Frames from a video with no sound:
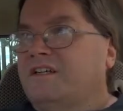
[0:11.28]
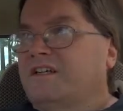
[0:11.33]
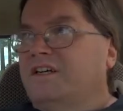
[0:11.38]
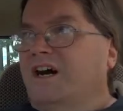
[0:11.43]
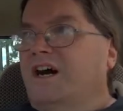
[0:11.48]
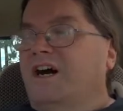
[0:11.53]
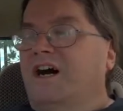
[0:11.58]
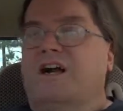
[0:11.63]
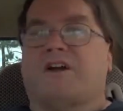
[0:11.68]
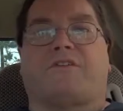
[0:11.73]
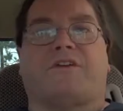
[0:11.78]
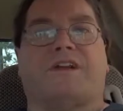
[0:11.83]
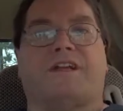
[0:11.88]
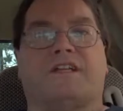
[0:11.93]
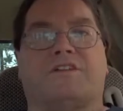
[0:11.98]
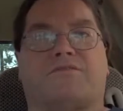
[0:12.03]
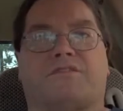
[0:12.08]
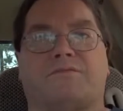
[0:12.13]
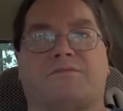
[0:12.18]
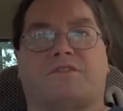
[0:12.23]

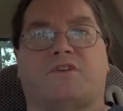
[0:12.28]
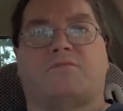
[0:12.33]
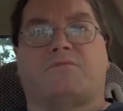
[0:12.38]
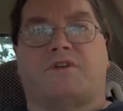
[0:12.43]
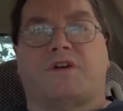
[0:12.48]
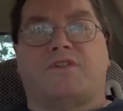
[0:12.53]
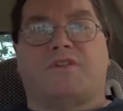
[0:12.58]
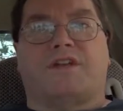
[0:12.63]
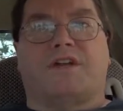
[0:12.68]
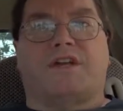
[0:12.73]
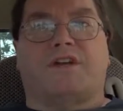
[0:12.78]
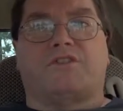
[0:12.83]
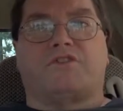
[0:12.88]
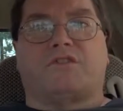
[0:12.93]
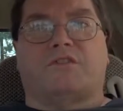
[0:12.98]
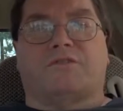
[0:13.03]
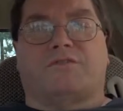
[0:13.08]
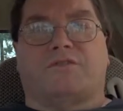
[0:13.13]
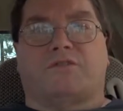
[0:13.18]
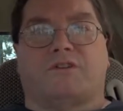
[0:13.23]
Greetings from somewhere in the
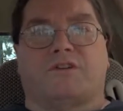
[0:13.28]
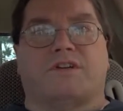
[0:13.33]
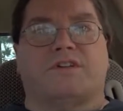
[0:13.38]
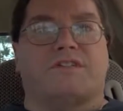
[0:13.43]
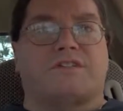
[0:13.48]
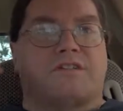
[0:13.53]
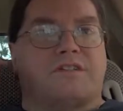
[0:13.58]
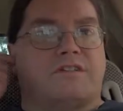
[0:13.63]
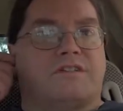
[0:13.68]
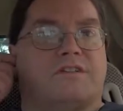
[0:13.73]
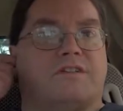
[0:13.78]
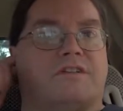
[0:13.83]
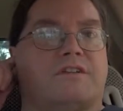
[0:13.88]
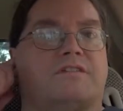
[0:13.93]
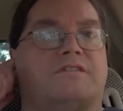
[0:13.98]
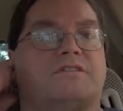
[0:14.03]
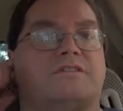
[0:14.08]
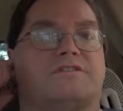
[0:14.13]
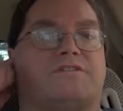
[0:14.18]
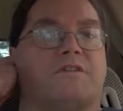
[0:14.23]
National Forest, and
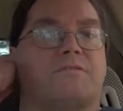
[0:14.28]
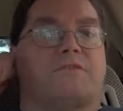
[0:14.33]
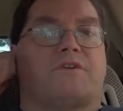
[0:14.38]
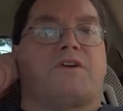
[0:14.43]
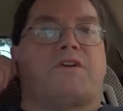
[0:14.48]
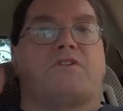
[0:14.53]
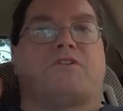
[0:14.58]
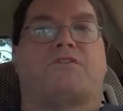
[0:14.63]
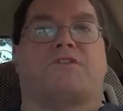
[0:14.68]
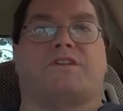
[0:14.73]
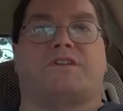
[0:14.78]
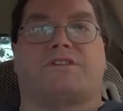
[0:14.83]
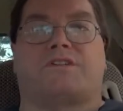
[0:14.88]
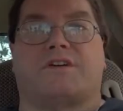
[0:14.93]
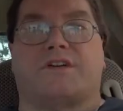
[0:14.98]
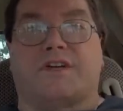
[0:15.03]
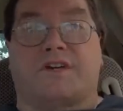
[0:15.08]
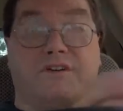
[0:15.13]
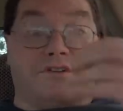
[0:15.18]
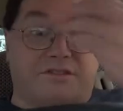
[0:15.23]
somewhere in
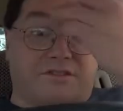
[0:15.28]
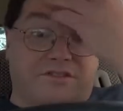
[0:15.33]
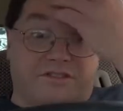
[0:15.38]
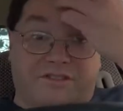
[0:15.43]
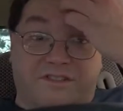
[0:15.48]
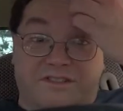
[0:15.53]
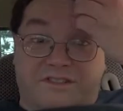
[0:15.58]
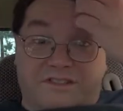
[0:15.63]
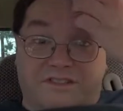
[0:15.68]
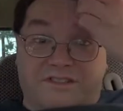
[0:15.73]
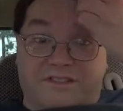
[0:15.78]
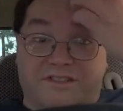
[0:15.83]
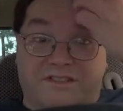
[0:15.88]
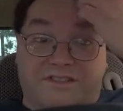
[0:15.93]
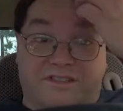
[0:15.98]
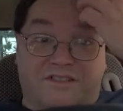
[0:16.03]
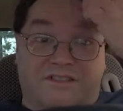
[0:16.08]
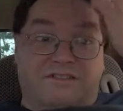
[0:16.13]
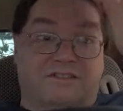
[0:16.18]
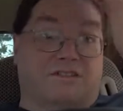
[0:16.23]
northeastern Arizona,
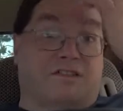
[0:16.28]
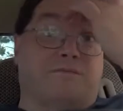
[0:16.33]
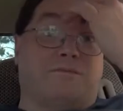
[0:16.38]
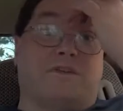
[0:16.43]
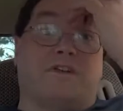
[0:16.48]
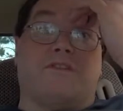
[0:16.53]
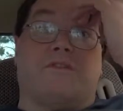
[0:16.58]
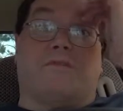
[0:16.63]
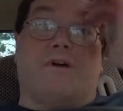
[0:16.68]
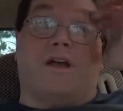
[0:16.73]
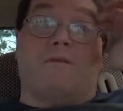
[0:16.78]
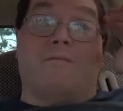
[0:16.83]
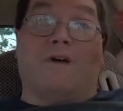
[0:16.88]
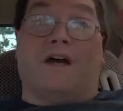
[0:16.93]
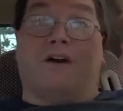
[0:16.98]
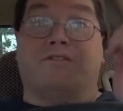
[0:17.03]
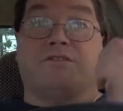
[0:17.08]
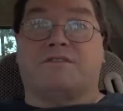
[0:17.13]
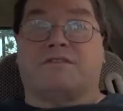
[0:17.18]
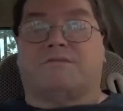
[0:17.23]
somewhere in the White
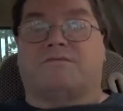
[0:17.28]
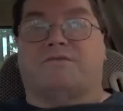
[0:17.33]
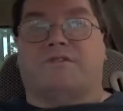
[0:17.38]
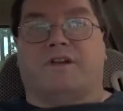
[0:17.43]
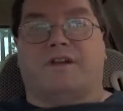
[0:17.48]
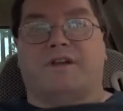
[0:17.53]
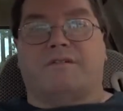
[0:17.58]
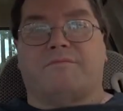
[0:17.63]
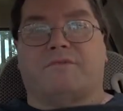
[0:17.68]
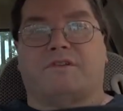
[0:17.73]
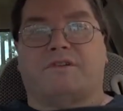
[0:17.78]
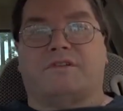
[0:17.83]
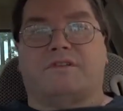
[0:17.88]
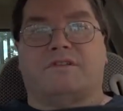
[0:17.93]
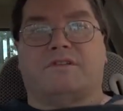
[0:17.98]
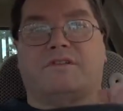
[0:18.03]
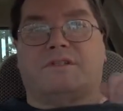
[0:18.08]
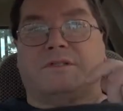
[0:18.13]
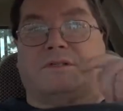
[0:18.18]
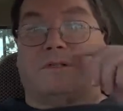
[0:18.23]
Mountains. I won't get any more
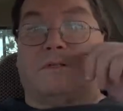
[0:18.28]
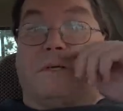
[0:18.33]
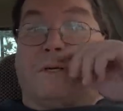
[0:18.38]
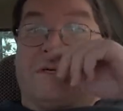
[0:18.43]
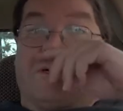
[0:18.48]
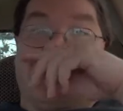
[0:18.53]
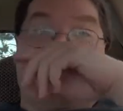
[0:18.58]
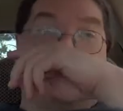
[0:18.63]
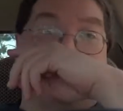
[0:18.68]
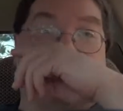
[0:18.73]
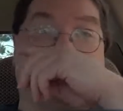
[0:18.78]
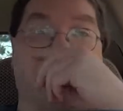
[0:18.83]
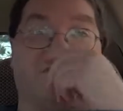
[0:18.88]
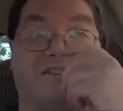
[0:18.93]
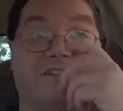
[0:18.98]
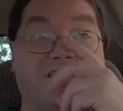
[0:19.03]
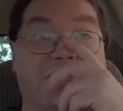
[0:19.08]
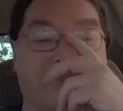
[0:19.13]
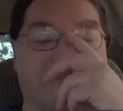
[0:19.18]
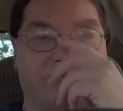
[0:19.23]
direct than
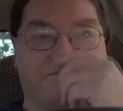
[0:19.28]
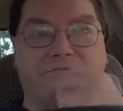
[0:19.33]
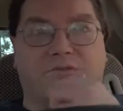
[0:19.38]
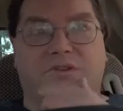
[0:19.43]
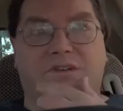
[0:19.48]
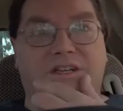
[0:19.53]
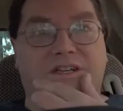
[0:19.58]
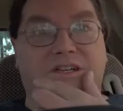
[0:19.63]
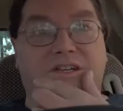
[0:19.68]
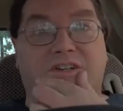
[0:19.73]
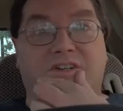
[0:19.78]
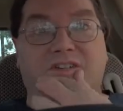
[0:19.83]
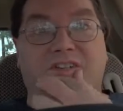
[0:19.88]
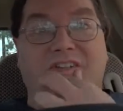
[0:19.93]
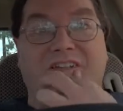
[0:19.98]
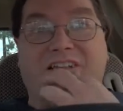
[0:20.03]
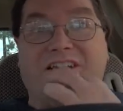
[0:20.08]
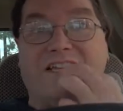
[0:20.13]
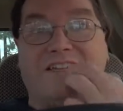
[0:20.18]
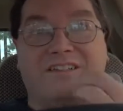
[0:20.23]
that, or more detailed than
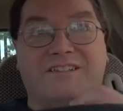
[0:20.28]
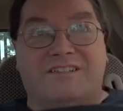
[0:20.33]
that.